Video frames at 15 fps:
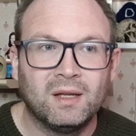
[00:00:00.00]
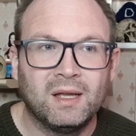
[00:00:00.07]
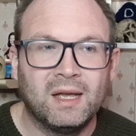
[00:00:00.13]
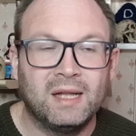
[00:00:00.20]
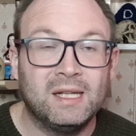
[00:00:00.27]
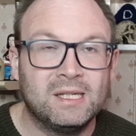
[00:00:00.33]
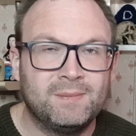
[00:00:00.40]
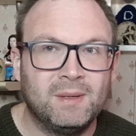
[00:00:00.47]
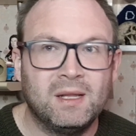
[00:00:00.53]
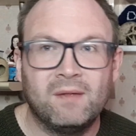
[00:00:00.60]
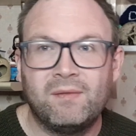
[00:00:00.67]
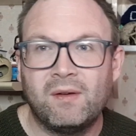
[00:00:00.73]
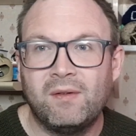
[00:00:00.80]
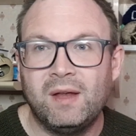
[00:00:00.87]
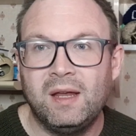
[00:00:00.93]
a
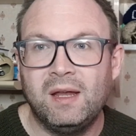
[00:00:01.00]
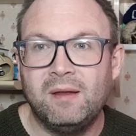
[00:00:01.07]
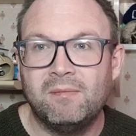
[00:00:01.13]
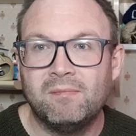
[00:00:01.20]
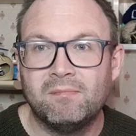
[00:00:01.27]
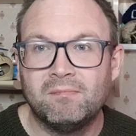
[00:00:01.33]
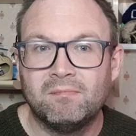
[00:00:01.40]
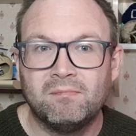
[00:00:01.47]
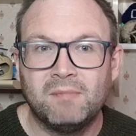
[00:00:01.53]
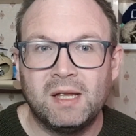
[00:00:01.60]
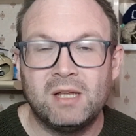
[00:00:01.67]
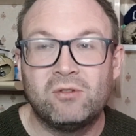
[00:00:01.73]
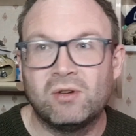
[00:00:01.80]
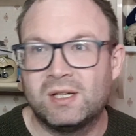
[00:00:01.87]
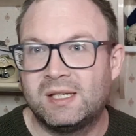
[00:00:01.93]
very
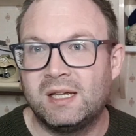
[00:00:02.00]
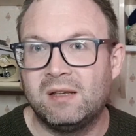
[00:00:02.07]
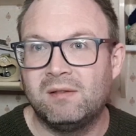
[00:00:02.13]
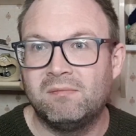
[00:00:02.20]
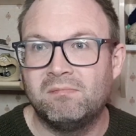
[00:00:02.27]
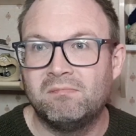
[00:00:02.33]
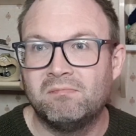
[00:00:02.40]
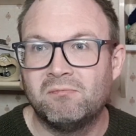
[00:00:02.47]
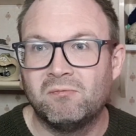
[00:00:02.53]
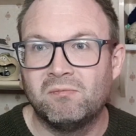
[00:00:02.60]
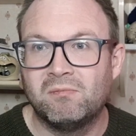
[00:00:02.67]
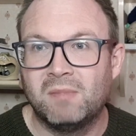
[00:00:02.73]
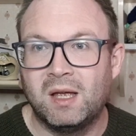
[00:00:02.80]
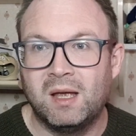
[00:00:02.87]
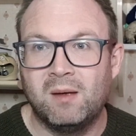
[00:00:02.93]
interesting
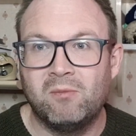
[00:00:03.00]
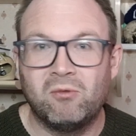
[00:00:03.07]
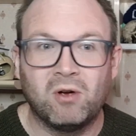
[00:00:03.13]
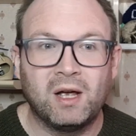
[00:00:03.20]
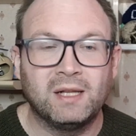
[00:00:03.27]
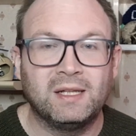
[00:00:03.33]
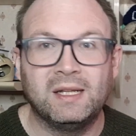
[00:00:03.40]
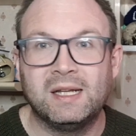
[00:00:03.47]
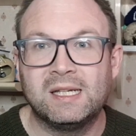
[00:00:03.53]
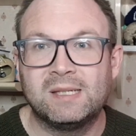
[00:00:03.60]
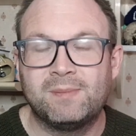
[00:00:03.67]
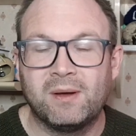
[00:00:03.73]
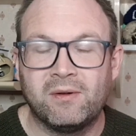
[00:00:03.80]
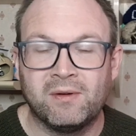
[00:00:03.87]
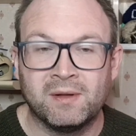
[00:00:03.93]
riding
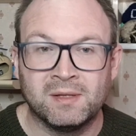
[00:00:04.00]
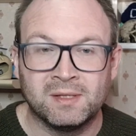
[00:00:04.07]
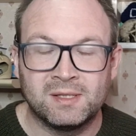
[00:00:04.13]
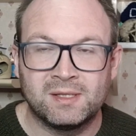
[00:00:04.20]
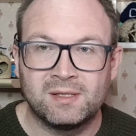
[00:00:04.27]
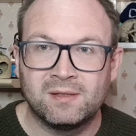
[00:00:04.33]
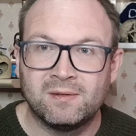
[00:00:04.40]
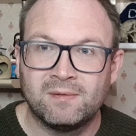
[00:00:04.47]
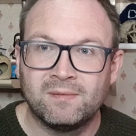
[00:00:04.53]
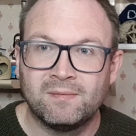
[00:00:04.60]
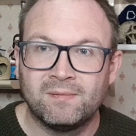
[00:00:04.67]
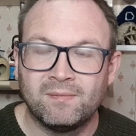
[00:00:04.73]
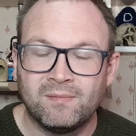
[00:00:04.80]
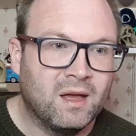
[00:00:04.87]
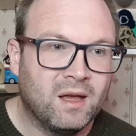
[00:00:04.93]
experience.
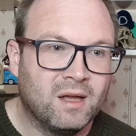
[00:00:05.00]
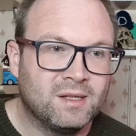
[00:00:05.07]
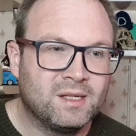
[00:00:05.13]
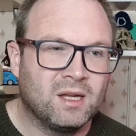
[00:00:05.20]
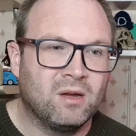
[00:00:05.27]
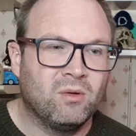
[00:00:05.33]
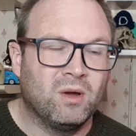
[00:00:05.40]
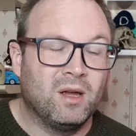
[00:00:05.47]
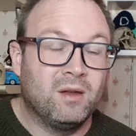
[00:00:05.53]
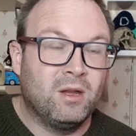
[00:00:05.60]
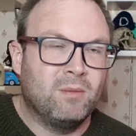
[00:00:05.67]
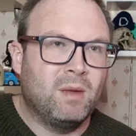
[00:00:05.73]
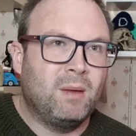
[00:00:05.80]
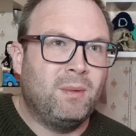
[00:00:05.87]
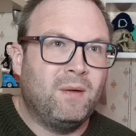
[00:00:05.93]
So you
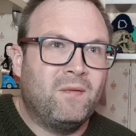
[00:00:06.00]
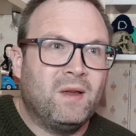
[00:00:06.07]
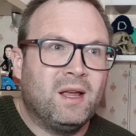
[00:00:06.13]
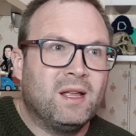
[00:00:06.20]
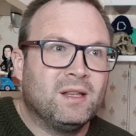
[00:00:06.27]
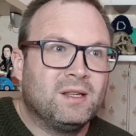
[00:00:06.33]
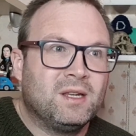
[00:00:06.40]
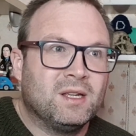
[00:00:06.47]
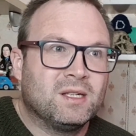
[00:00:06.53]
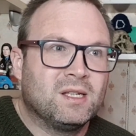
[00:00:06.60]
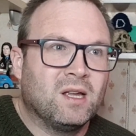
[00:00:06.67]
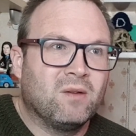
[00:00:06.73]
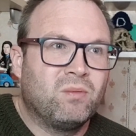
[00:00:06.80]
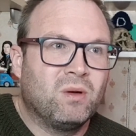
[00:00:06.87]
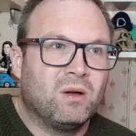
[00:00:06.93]
may be thinking to
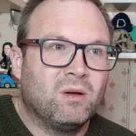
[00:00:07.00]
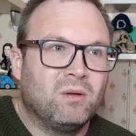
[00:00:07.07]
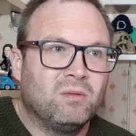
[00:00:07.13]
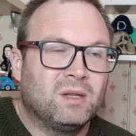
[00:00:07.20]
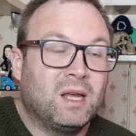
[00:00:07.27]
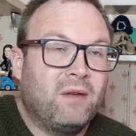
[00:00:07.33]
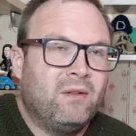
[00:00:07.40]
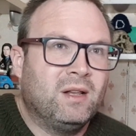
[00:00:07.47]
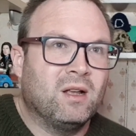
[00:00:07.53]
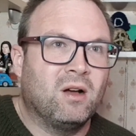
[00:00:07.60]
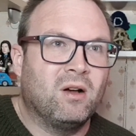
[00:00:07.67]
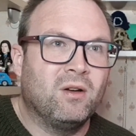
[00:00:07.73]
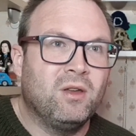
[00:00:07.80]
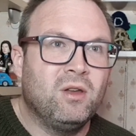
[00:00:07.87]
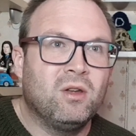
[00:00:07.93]
yourself, well, David,
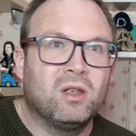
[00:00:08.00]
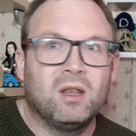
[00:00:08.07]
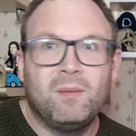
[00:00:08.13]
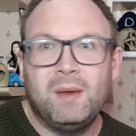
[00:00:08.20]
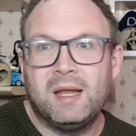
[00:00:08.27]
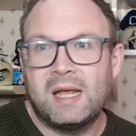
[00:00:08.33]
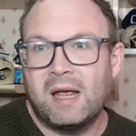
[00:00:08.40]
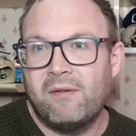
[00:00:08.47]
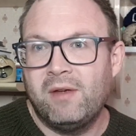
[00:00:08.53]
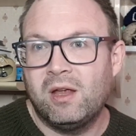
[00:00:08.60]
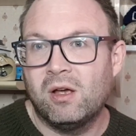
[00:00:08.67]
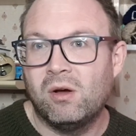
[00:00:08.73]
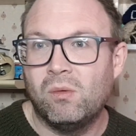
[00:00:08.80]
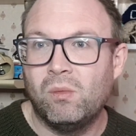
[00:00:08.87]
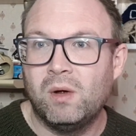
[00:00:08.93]
are you going to be carrying
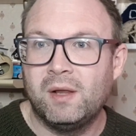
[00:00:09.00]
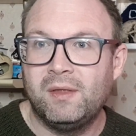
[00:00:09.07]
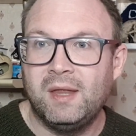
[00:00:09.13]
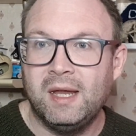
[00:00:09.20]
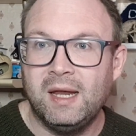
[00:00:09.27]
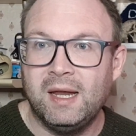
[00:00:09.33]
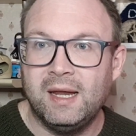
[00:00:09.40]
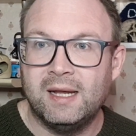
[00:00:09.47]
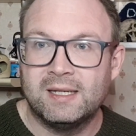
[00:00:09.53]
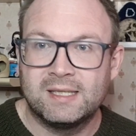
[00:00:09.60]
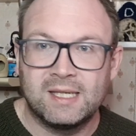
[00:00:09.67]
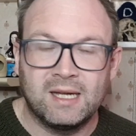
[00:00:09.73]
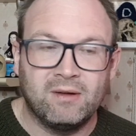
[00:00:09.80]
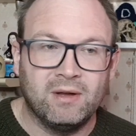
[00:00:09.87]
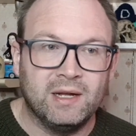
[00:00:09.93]
on with the
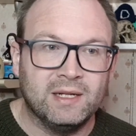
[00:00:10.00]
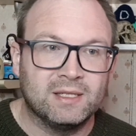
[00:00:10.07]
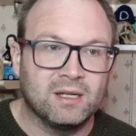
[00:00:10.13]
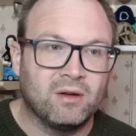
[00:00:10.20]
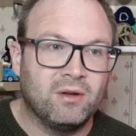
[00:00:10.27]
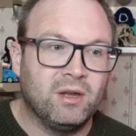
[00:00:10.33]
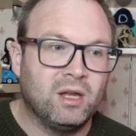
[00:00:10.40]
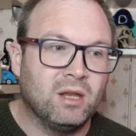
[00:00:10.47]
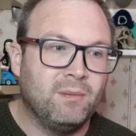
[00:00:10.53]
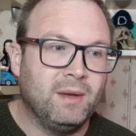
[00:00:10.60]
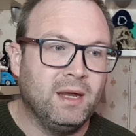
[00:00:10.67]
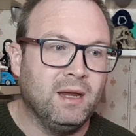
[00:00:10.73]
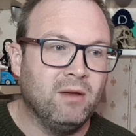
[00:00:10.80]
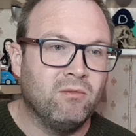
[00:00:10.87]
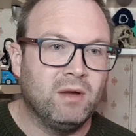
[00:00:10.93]
series? Are you going to
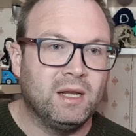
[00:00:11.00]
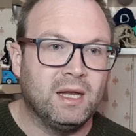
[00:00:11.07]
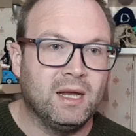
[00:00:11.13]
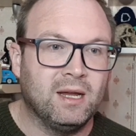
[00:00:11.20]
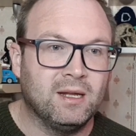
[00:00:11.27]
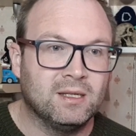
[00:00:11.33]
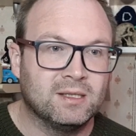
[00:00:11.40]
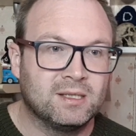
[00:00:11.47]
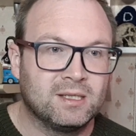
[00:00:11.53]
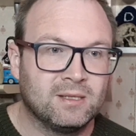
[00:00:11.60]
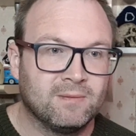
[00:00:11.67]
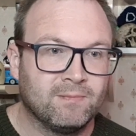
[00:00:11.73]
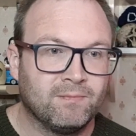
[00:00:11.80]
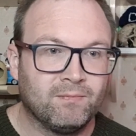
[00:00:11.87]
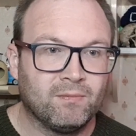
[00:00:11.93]
be readings?
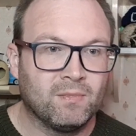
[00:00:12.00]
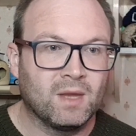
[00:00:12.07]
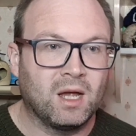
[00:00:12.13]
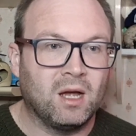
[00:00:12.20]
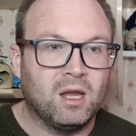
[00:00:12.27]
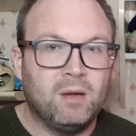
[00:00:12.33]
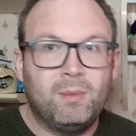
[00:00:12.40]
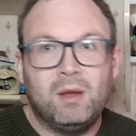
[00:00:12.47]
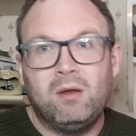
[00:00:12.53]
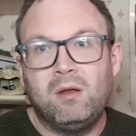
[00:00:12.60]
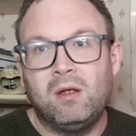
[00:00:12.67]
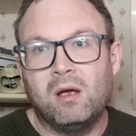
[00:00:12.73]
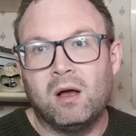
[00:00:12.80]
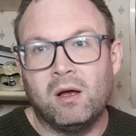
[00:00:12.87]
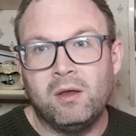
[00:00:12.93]
Are you
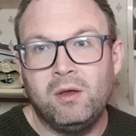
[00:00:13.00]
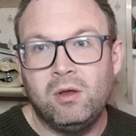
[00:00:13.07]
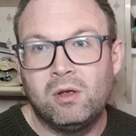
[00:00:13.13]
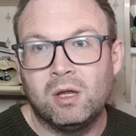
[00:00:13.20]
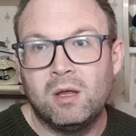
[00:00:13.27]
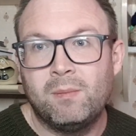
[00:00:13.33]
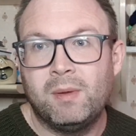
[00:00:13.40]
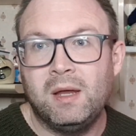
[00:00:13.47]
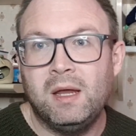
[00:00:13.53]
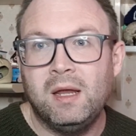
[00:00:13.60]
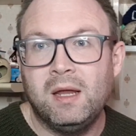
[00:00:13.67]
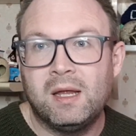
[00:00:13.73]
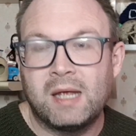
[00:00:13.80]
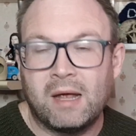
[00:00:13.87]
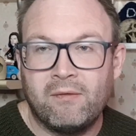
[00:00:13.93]
going to be
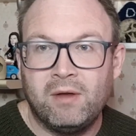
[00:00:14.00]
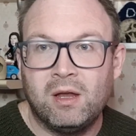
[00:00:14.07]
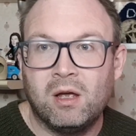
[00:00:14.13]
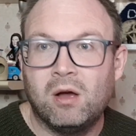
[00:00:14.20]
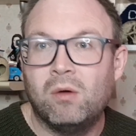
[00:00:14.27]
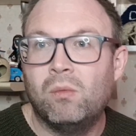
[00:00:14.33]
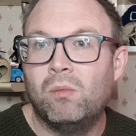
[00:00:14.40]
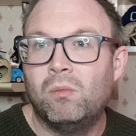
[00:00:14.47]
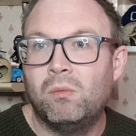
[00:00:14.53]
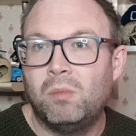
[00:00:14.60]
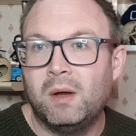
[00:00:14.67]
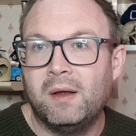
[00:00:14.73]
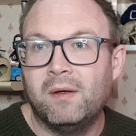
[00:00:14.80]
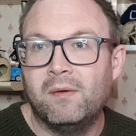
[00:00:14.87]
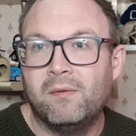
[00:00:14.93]
carrying on
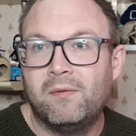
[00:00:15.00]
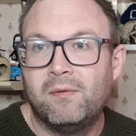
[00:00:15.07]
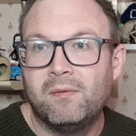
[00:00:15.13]
with